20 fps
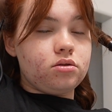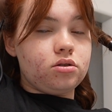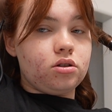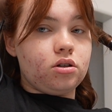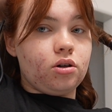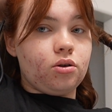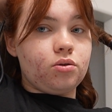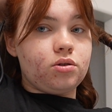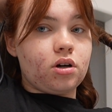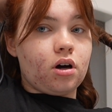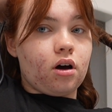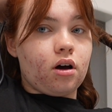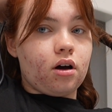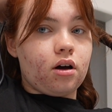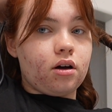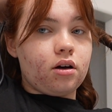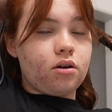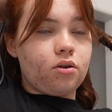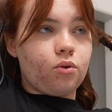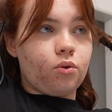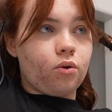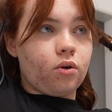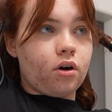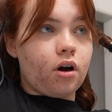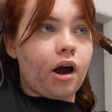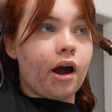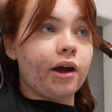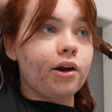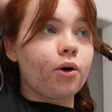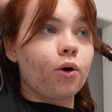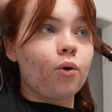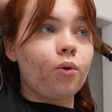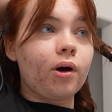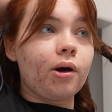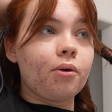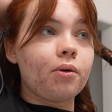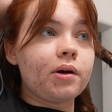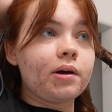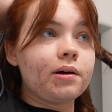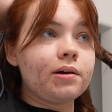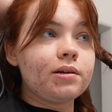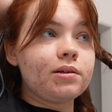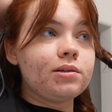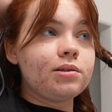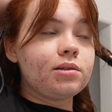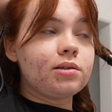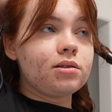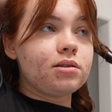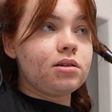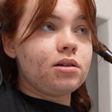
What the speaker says: Utah or Idaho areas,